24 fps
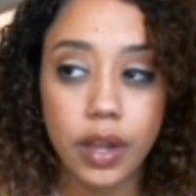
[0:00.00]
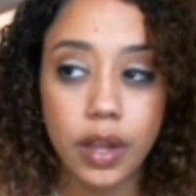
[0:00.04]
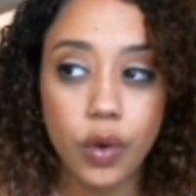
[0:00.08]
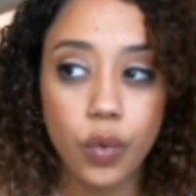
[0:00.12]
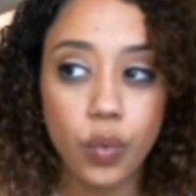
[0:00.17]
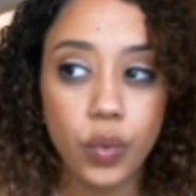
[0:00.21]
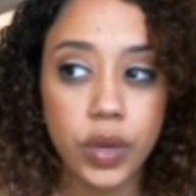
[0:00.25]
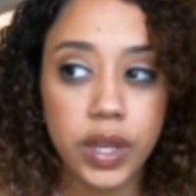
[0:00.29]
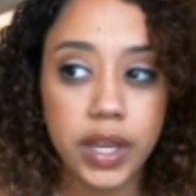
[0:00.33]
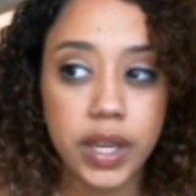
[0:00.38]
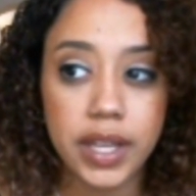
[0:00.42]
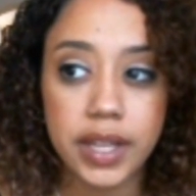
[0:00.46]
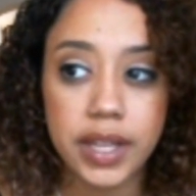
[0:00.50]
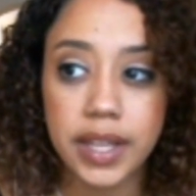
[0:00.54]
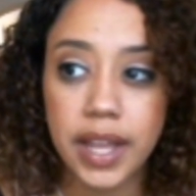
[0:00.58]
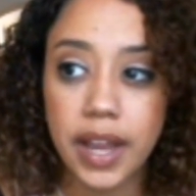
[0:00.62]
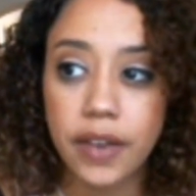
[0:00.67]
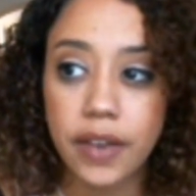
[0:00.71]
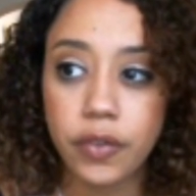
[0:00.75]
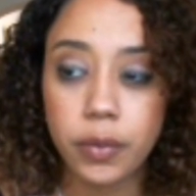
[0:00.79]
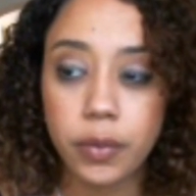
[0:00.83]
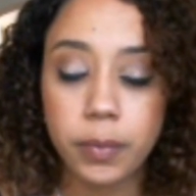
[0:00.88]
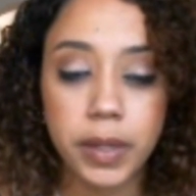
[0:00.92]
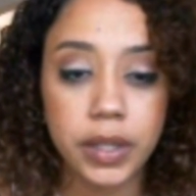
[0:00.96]
we can
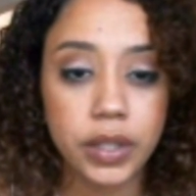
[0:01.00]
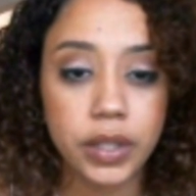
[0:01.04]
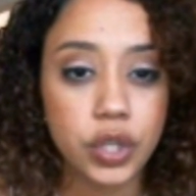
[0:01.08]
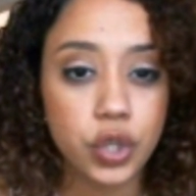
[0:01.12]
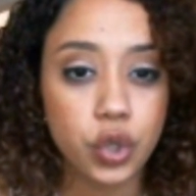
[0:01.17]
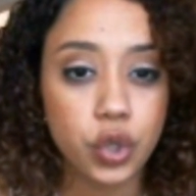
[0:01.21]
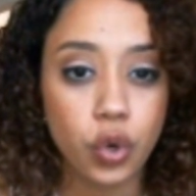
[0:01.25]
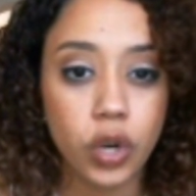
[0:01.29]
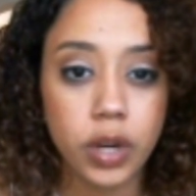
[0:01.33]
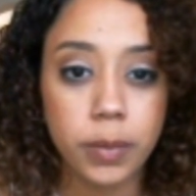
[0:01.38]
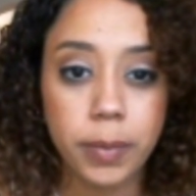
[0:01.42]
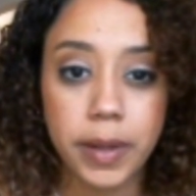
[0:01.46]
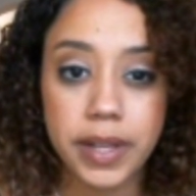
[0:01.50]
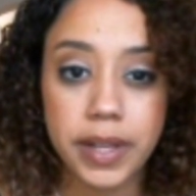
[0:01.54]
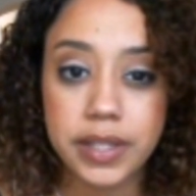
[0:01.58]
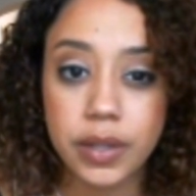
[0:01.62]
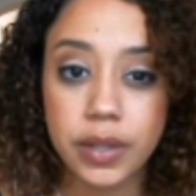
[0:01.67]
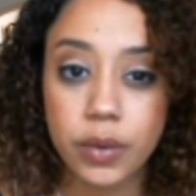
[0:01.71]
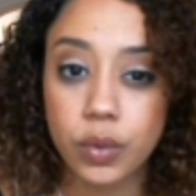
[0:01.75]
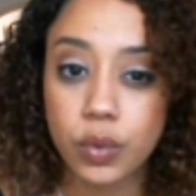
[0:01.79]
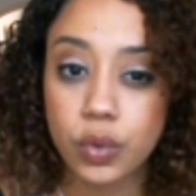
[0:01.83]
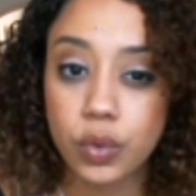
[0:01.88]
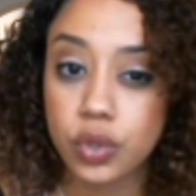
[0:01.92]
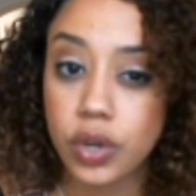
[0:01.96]
never be destroyed by
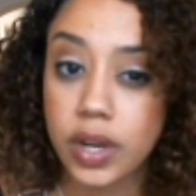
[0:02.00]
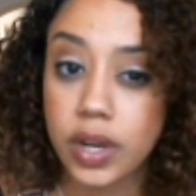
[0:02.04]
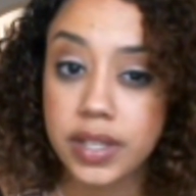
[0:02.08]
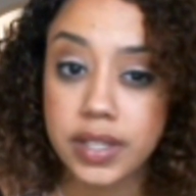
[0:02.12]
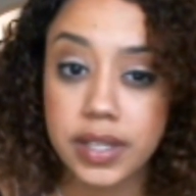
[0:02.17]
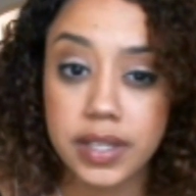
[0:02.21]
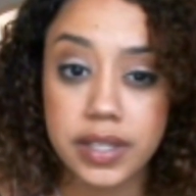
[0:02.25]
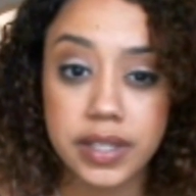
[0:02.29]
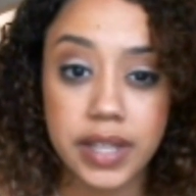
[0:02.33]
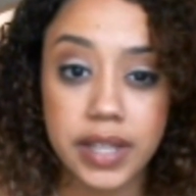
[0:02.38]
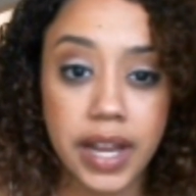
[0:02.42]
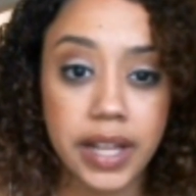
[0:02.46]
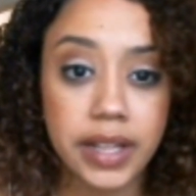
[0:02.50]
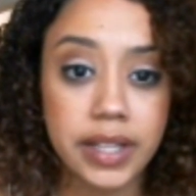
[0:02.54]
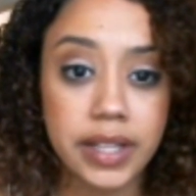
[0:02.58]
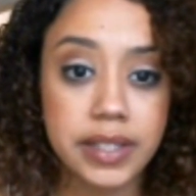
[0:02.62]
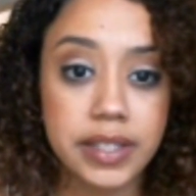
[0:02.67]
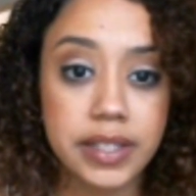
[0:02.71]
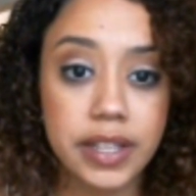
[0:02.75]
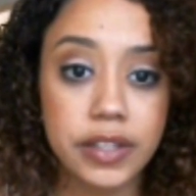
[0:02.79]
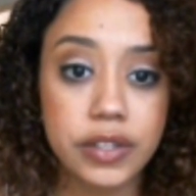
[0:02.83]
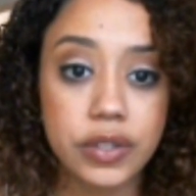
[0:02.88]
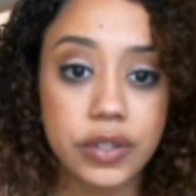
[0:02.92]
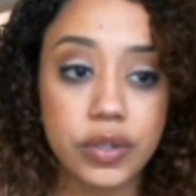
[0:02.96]
someone who tries to silence
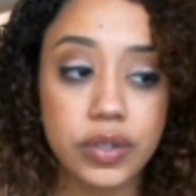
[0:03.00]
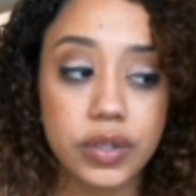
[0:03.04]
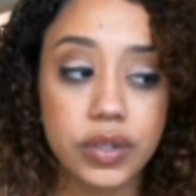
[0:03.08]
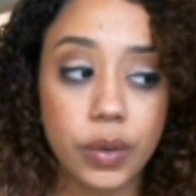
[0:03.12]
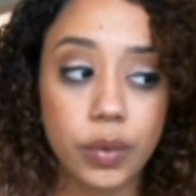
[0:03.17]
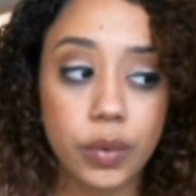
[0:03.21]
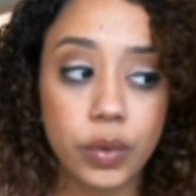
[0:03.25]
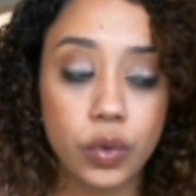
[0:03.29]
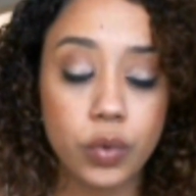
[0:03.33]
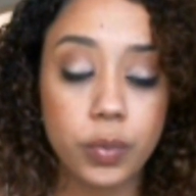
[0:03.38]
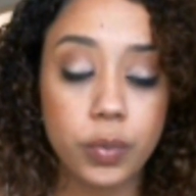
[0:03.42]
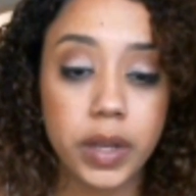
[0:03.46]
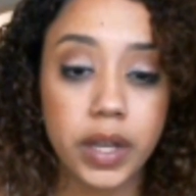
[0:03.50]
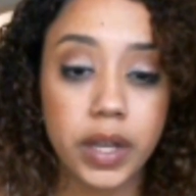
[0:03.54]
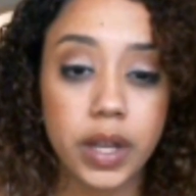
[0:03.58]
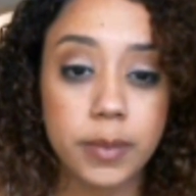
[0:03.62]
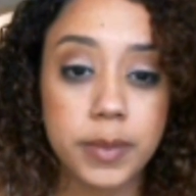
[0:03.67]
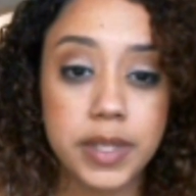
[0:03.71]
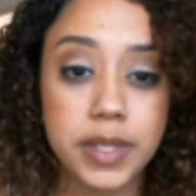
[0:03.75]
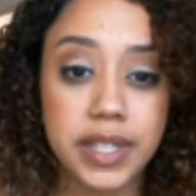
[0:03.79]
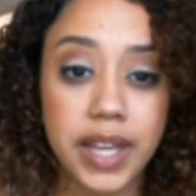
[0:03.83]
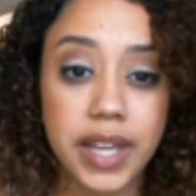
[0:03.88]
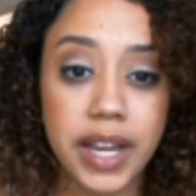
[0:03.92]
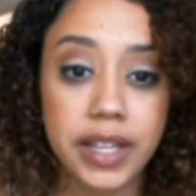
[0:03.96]
us or someone who
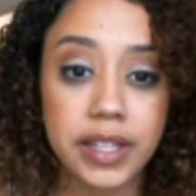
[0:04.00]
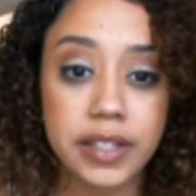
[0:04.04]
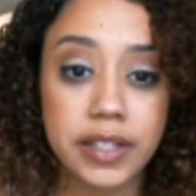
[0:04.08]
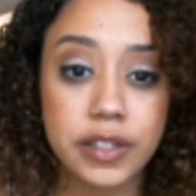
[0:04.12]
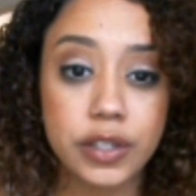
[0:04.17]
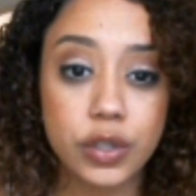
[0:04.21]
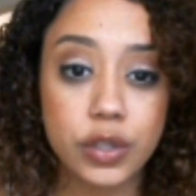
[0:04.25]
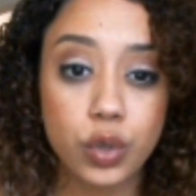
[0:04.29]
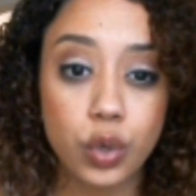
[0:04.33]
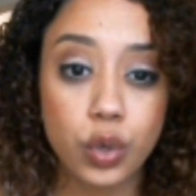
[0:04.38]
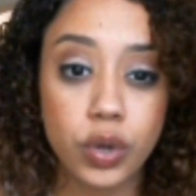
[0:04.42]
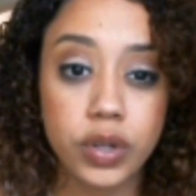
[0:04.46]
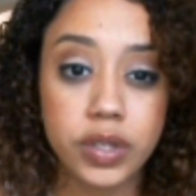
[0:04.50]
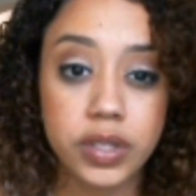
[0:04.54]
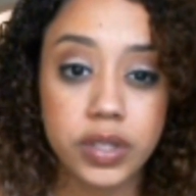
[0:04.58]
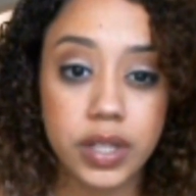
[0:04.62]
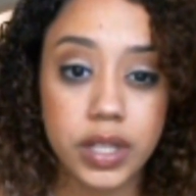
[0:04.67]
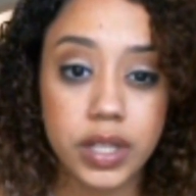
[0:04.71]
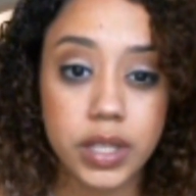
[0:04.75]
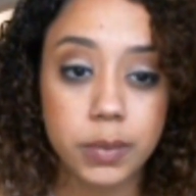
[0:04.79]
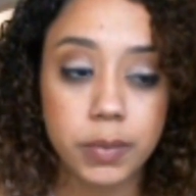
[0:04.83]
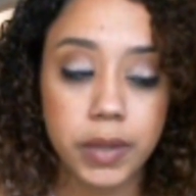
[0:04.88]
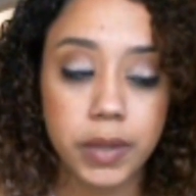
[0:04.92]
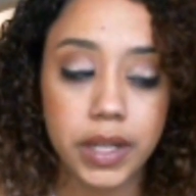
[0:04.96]
becomes silenced towards
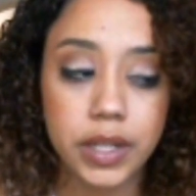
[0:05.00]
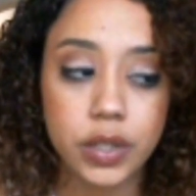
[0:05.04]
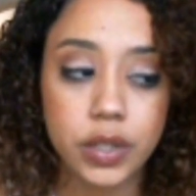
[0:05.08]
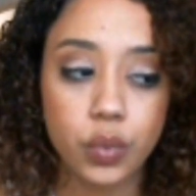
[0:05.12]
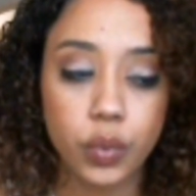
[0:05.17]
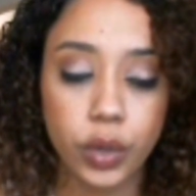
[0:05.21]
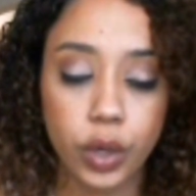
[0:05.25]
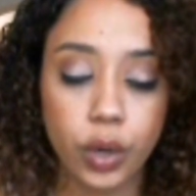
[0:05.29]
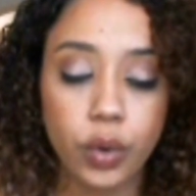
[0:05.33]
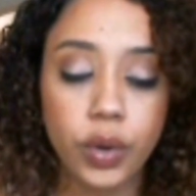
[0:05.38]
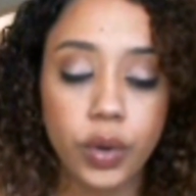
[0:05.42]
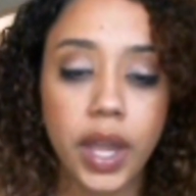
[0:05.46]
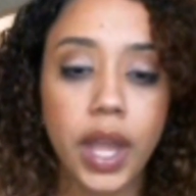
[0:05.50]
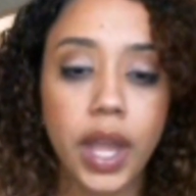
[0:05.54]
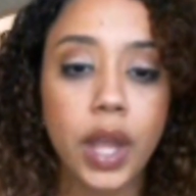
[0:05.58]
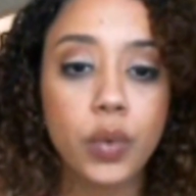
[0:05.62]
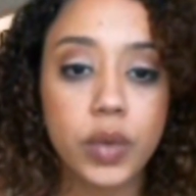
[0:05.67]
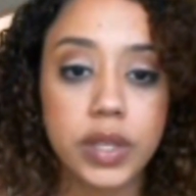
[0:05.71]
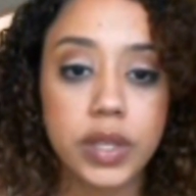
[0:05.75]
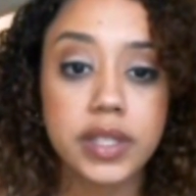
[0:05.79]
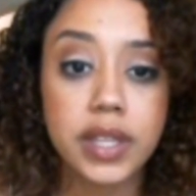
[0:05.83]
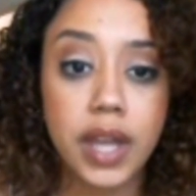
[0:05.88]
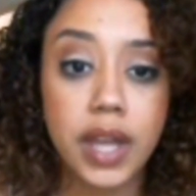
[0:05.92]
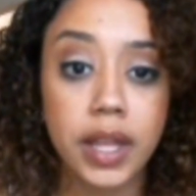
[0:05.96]
us, because we're okay
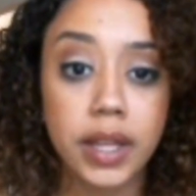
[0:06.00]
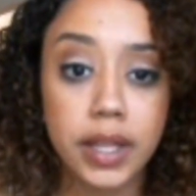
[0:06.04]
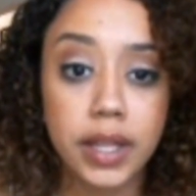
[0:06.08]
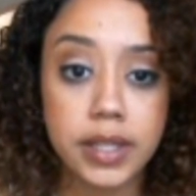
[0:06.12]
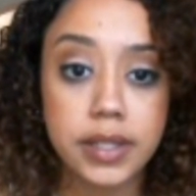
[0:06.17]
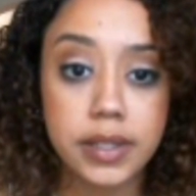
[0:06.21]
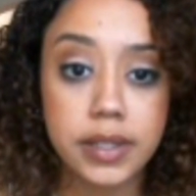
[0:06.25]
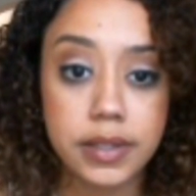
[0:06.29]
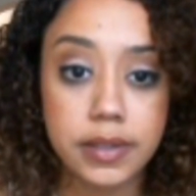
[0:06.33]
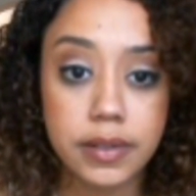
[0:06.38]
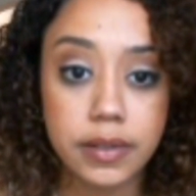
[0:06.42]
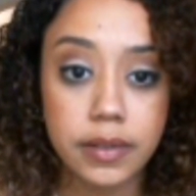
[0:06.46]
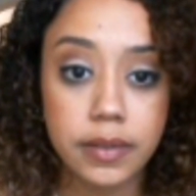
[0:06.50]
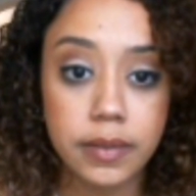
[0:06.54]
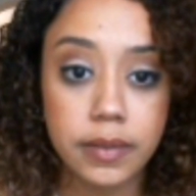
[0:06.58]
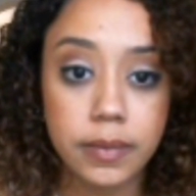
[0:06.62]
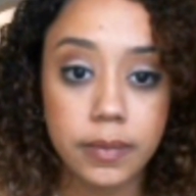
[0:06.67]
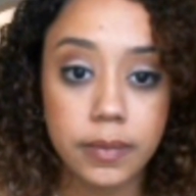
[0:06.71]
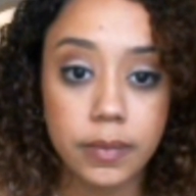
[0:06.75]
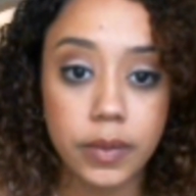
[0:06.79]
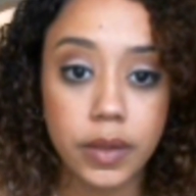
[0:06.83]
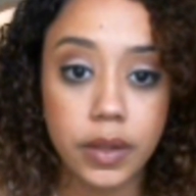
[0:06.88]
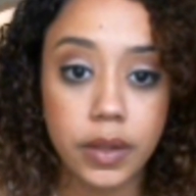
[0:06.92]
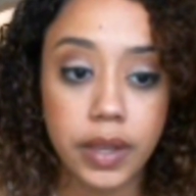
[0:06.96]
with silence,
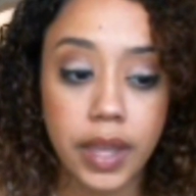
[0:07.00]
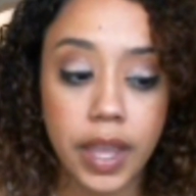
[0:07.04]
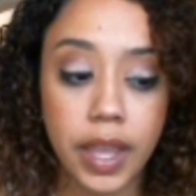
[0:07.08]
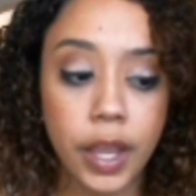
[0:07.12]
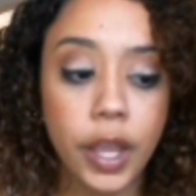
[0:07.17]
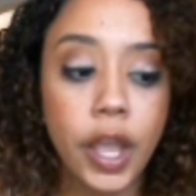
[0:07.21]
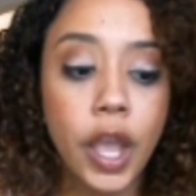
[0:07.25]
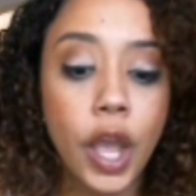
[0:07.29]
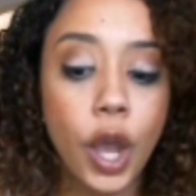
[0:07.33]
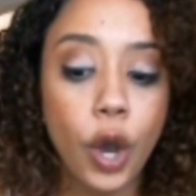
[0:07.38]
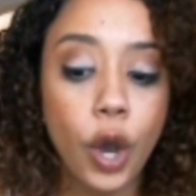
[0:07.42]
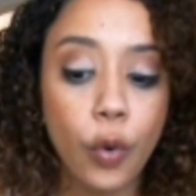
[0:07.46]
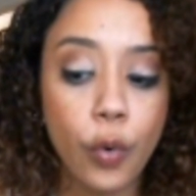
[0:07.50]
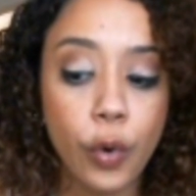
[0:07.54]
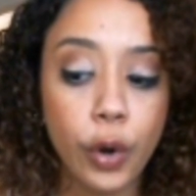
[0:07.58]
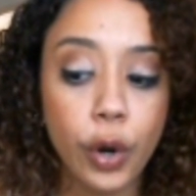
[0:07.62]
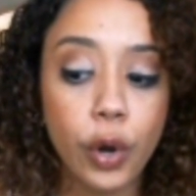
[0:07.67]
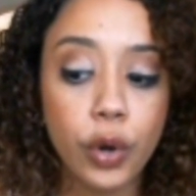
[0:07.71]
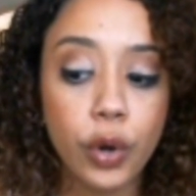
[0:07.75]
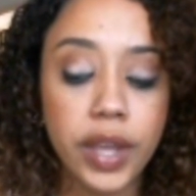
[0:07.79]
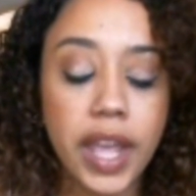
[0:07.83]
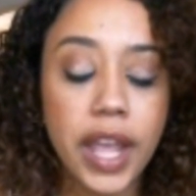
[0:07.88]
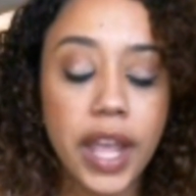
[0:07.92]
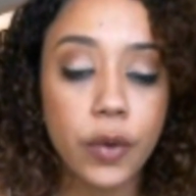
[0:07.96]
okay? We're
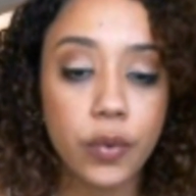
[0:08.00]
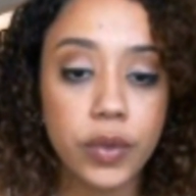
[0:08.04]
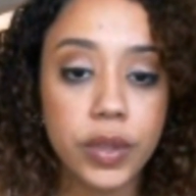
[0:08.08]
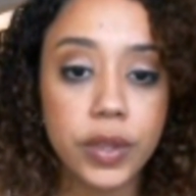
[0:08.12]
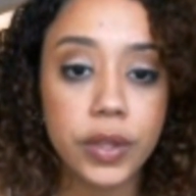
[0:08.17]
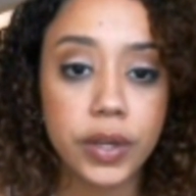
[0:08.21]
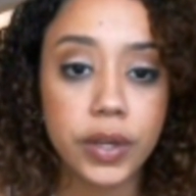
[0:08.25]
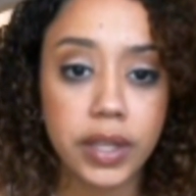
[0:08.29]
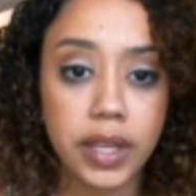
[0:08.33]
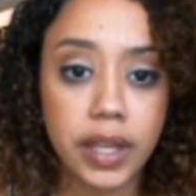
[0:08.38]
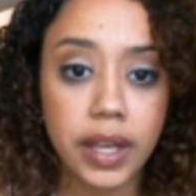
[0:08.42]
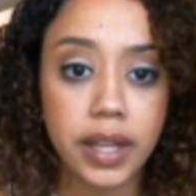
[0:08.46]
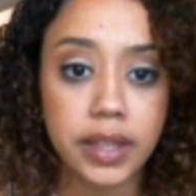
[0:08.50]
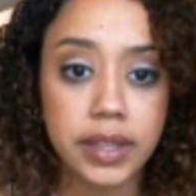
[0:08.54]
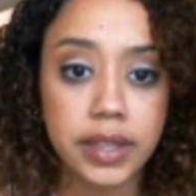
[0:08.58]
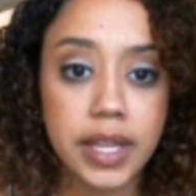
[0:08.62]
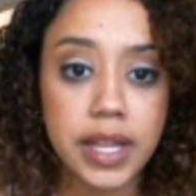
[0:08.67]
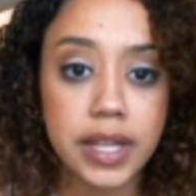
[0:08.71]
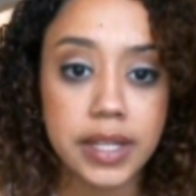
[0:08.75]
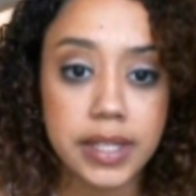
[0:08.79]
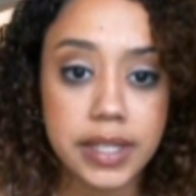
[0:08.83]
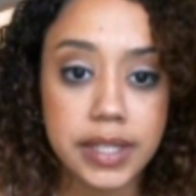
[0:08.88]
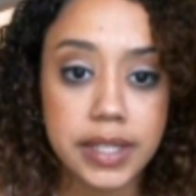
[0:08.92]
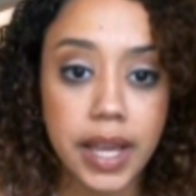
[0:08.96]
okay with looking on the
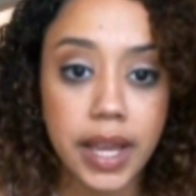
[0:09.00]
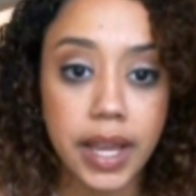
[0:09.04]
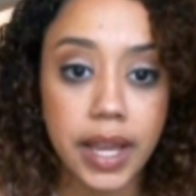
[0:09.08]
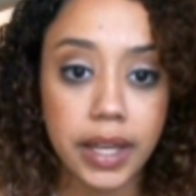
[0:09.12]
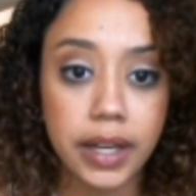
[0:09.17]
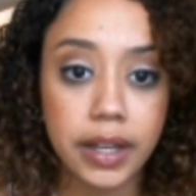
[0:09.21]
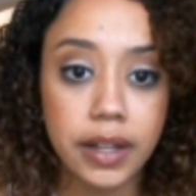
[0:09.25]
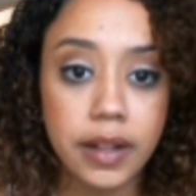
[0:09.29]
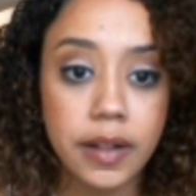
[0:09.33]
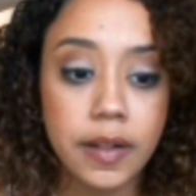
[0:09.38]
inside.